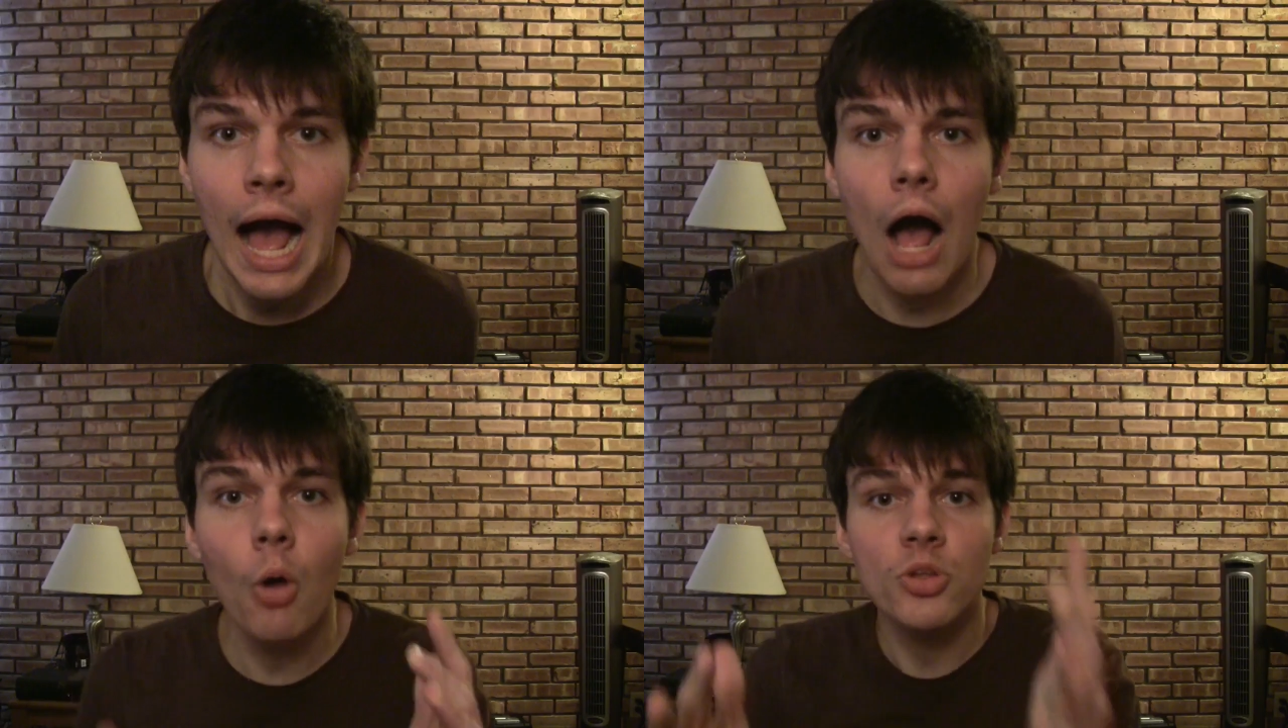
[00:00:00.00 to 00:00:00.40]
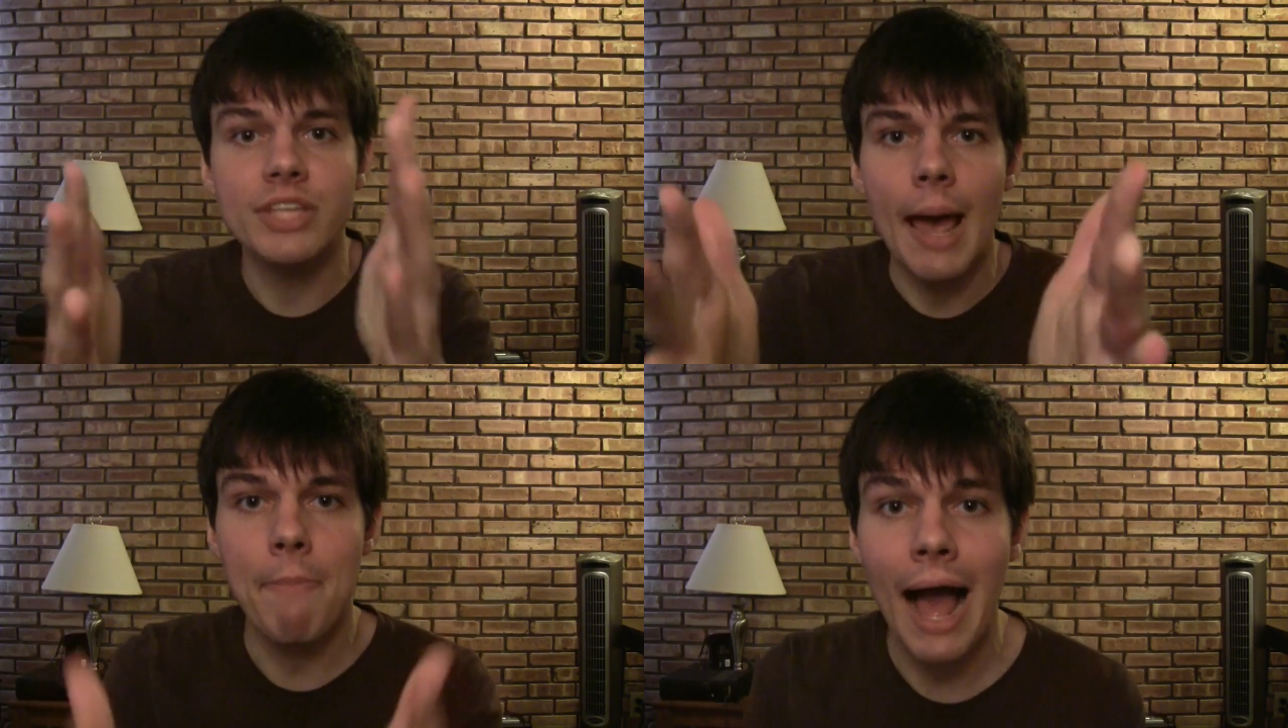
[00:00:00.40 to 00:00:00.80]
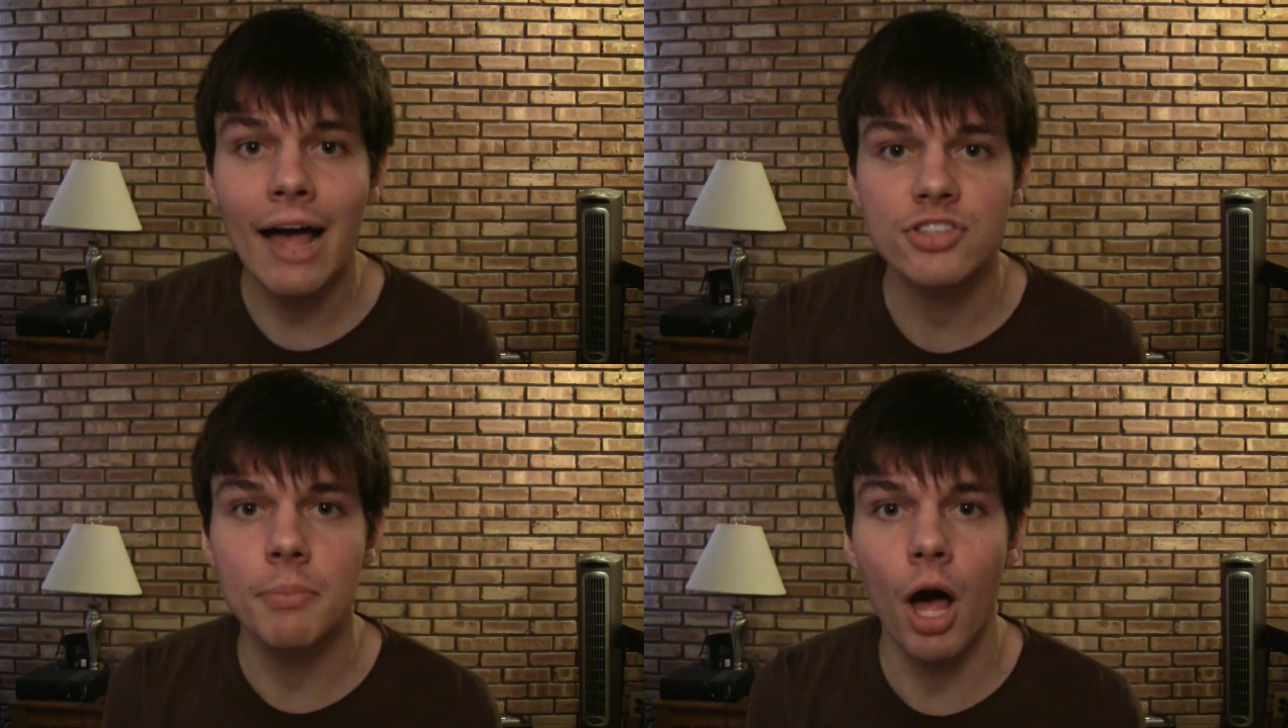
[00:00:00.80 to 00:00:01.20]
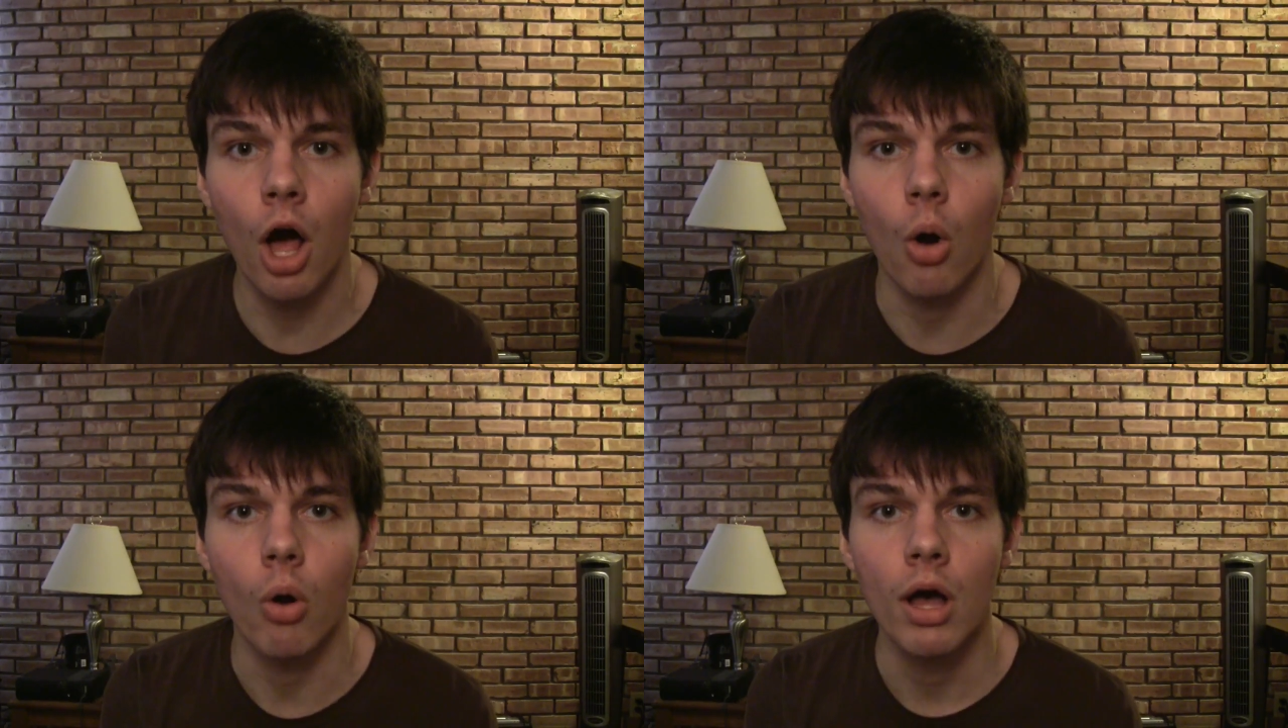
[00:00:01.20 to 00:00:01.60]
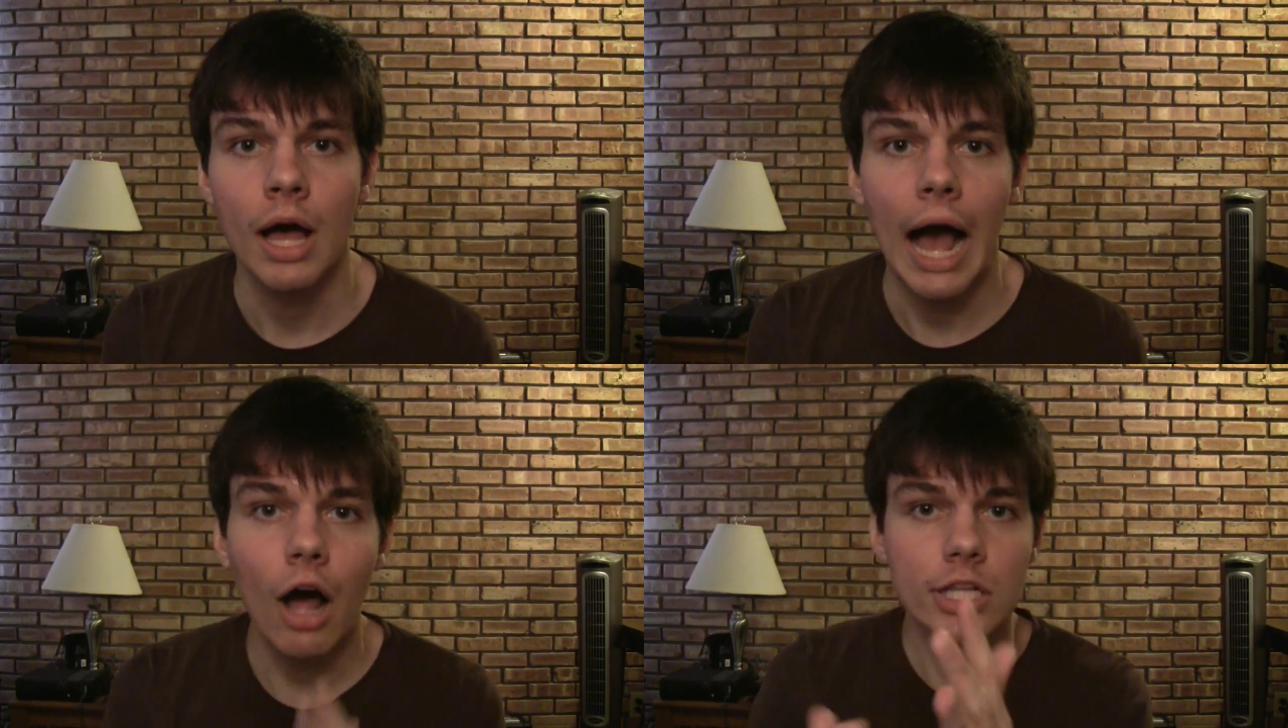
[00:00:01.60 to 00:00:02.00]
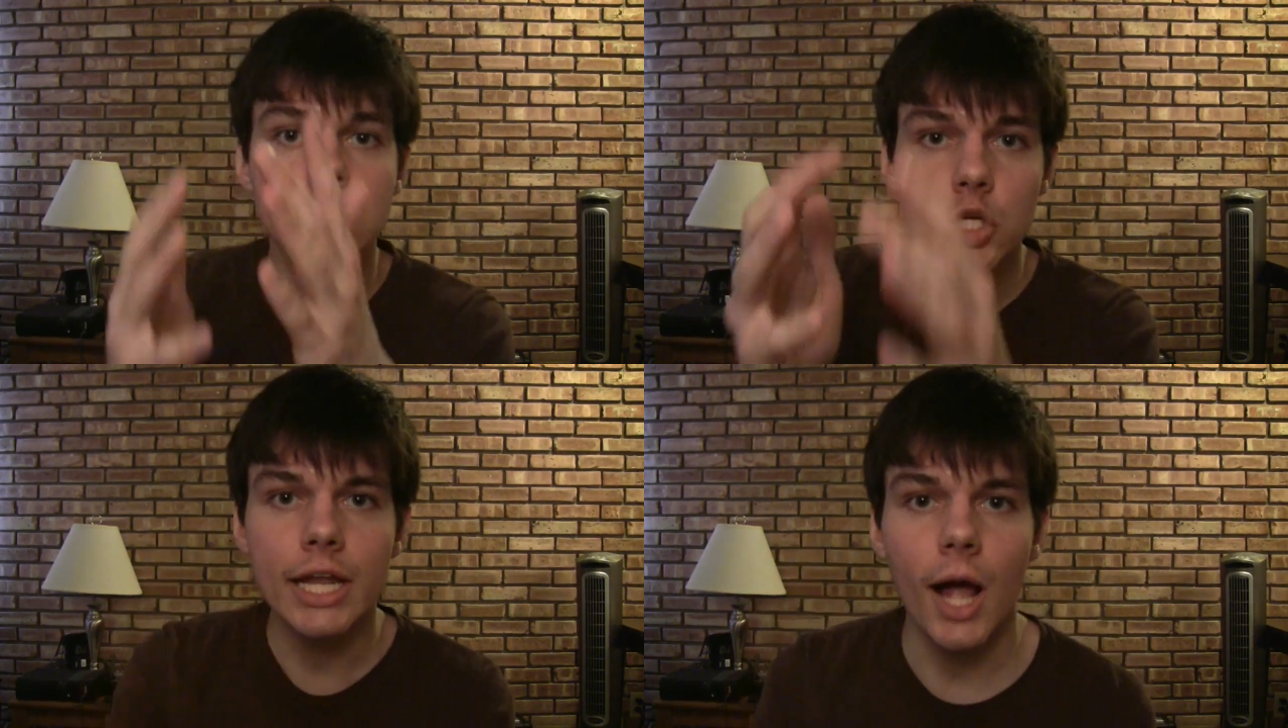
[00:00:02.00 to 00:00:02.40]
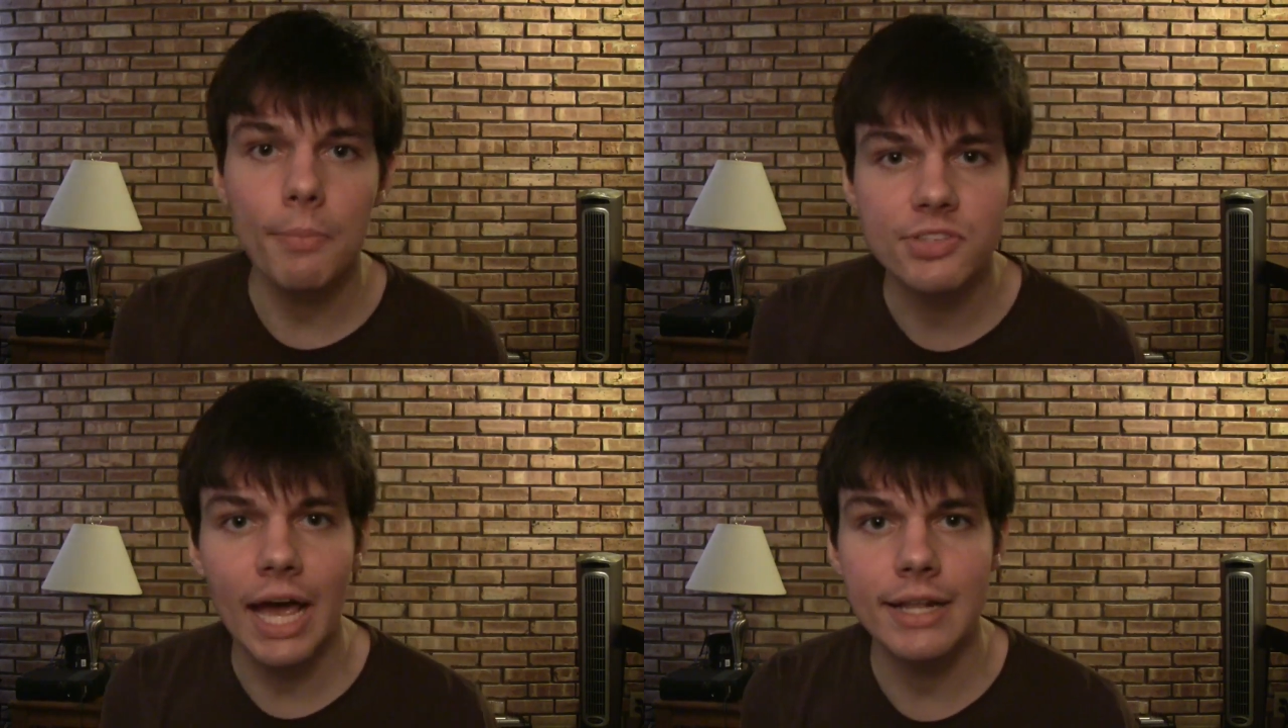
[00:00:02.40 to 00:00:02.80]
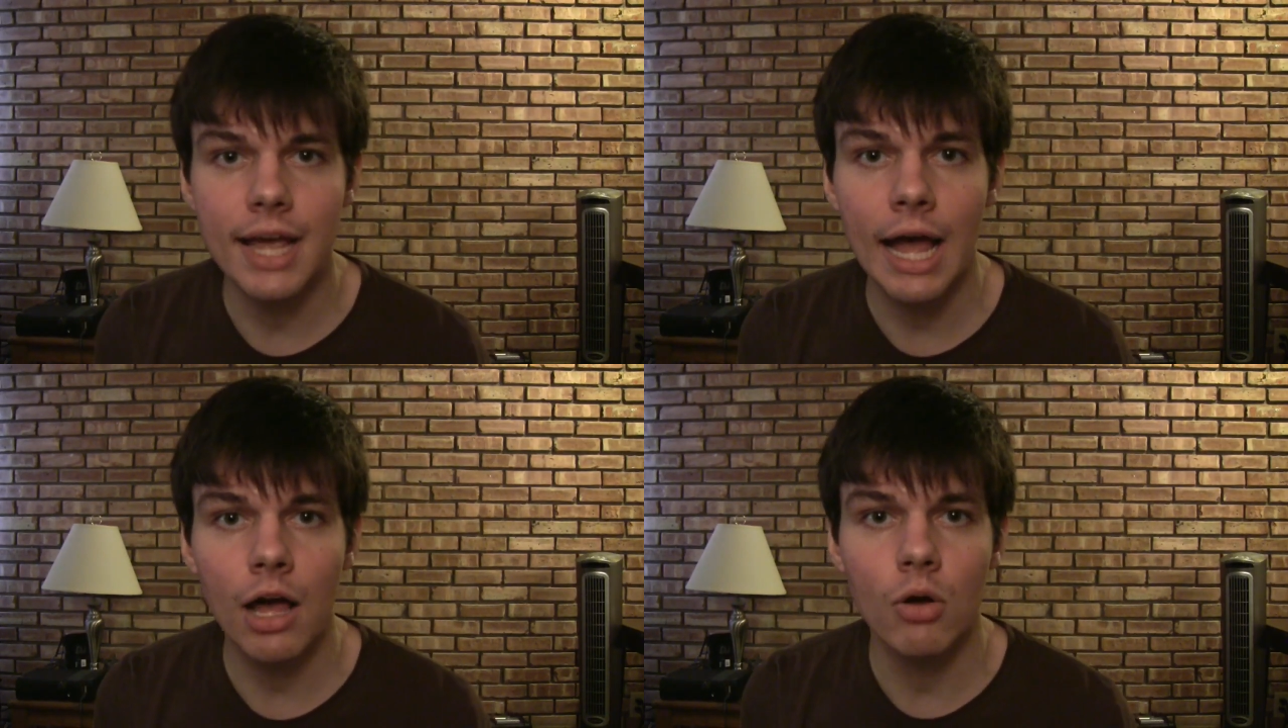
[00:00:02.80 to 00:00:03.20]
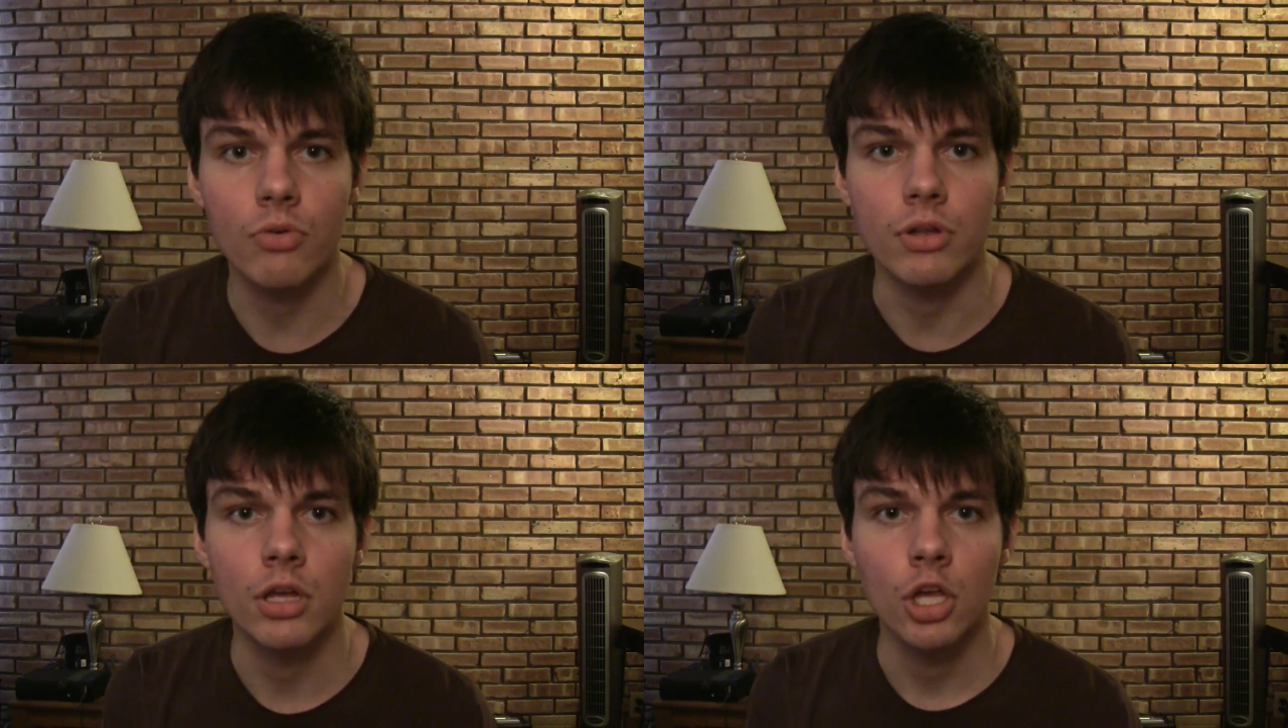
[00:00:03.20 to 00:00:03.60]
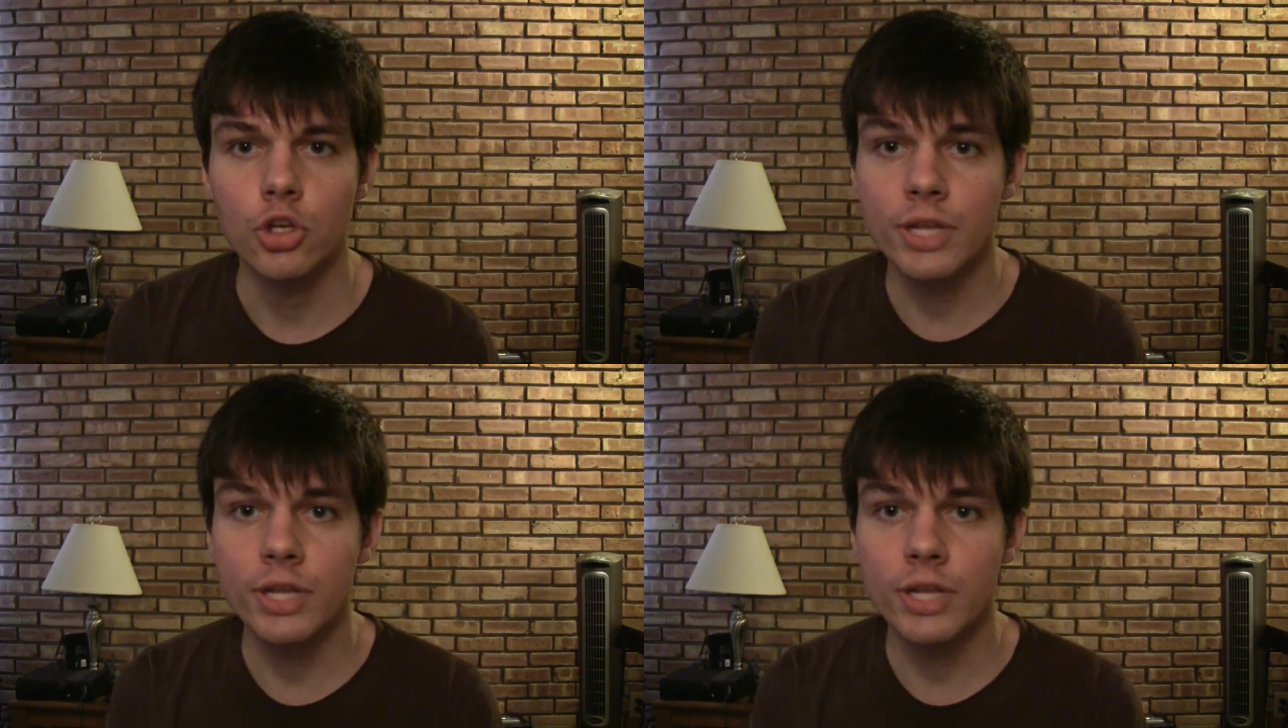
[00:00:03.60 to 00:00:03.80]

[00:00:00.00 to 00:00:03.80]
How is that possible? How did you get upside down? You